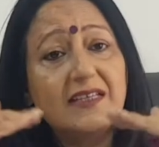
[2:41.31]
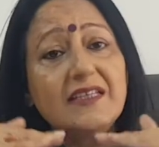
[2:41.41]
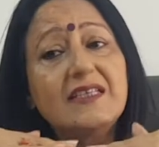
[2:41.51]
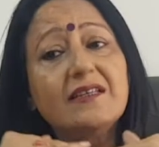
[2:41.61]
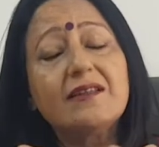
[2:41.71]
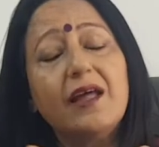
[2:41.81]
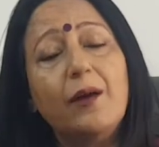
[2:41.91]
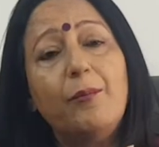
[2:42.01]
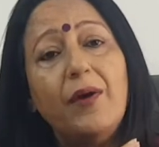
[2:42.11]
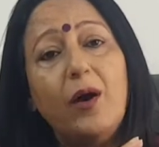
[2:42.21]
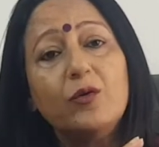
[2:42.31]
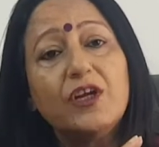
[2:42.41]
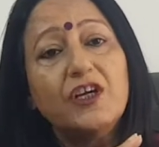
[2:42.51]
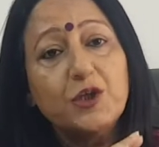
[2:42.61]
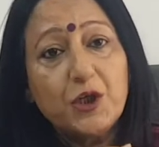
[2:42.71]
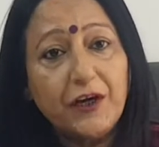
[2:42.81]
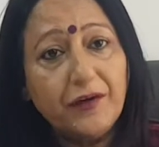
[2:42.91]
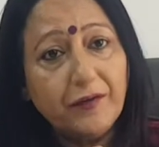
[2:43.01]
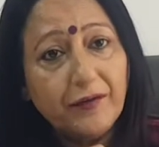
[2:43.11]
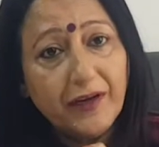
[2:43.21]
It is about
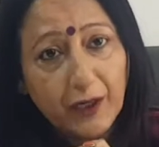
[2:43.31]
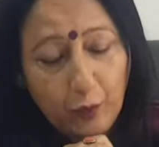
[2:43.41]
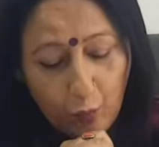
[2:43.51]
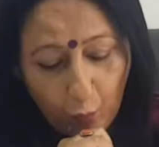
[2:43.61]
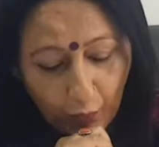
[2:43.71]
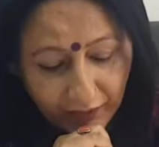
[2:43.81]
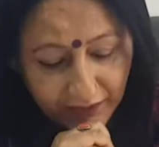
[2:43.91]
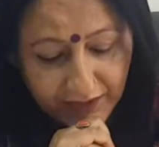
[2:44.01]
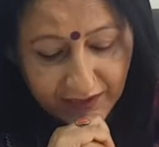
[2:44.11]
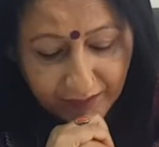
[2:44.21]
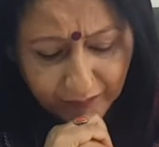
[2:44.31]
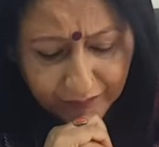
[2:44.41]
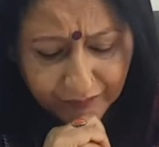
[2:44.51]
gender equality.